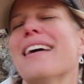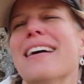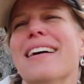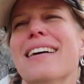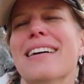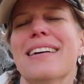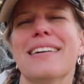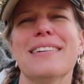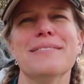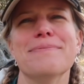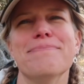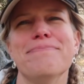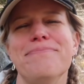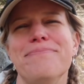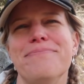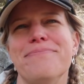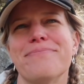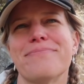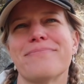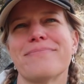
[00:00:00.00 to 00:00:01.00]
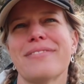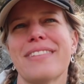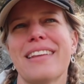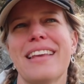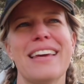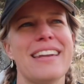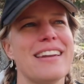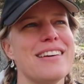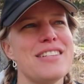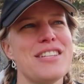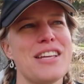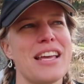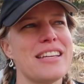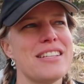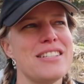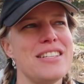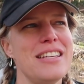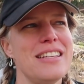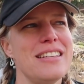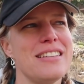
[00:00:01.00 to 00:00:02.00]
Um, you know, she, like
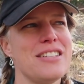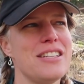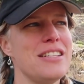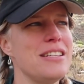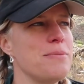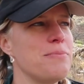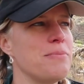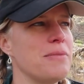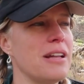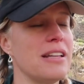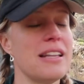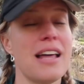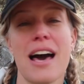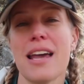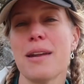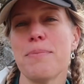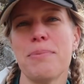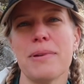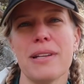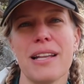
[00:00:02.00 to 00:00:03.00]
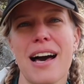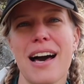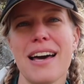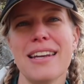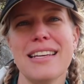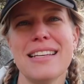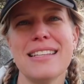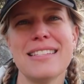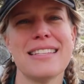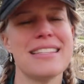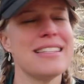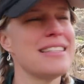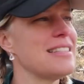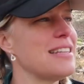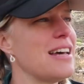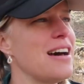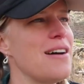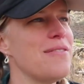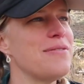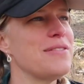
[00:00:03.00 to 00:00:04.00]
she she did a lot of Pilates and
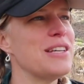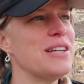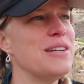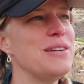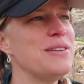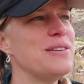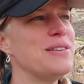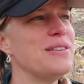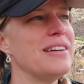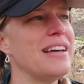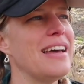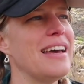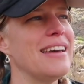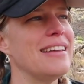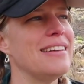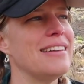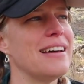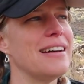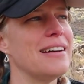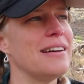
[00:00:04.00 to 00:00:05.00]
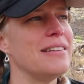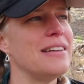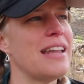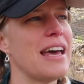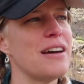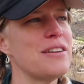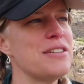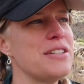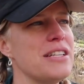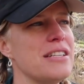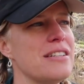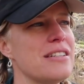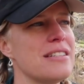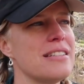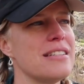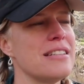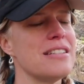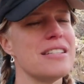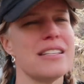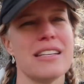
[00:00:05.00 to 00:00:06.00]
stuff too, and uh, now she
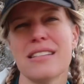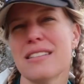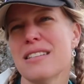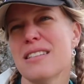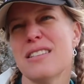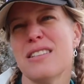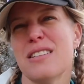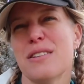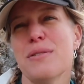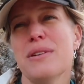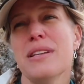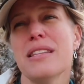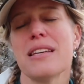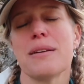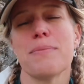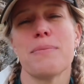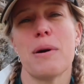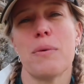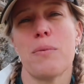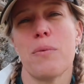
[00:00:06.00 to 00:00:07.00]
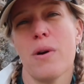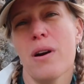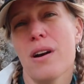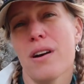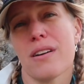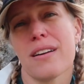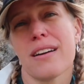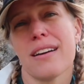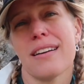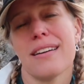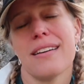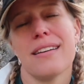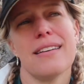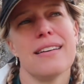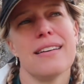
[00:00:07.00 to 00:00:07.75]
just she doesn't do anything but work.